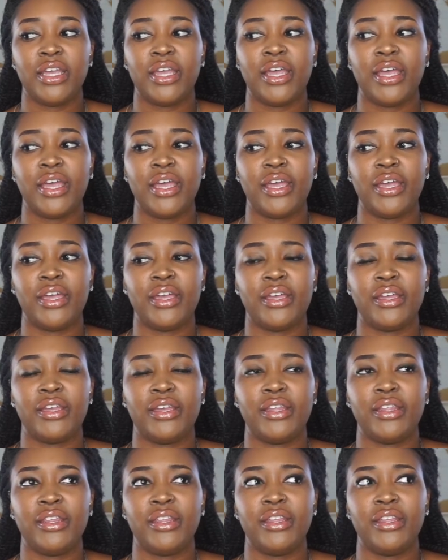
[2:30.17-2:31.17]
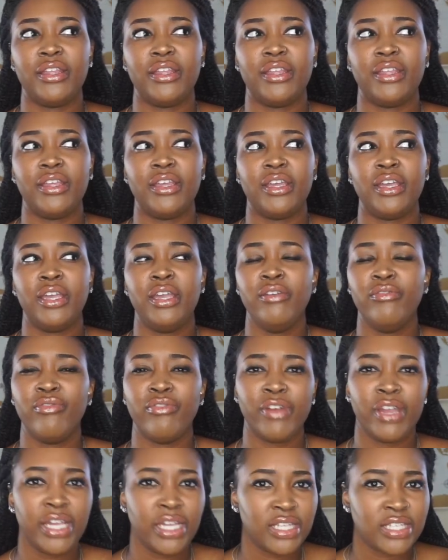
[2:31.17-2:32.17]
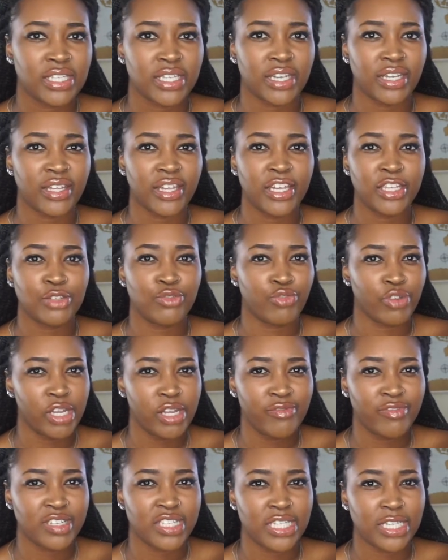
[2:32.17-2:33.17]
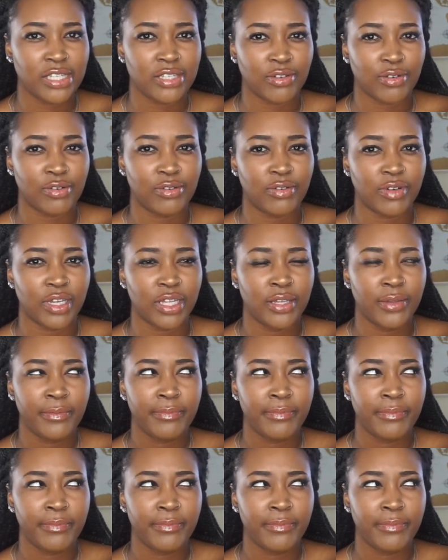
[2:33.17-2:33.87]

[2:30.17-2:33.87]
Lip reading: And he reads it, his read receipts are on,